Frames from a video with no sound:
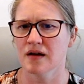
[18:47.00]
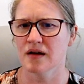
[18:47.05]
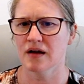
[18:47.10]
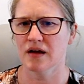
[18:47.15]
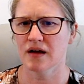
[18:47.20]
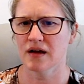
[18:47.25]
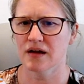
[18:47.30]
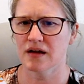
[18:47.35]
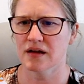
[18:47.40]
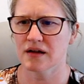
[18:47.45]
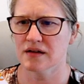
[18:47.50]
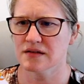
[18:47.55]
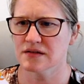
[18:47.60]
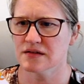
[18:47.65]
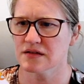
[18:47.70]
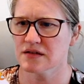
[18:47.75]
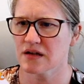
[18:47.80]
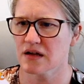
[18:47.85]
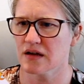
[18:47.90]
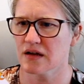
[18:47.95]

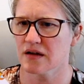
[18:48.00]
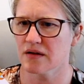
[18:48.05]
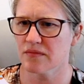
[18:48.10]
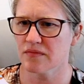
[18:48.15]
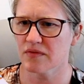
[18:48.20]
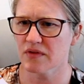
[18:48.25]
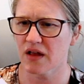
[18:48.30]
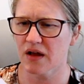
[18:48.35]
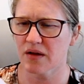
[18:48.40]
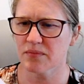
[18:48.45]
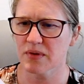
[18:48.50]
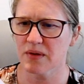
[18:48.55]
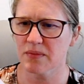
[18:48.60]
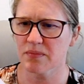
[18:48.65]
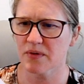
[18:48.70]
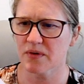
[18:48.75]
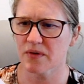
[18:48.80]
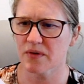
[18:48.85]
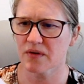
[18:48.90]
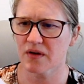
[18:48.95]
And let
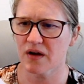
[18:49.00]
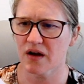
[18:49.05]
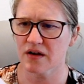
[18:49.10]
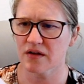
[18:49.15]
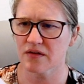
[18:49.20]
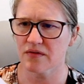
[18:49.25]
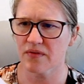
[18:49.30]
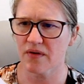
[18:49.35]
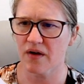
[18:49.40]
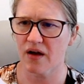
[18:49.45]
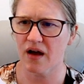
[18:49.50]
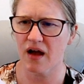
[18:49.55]
people kind of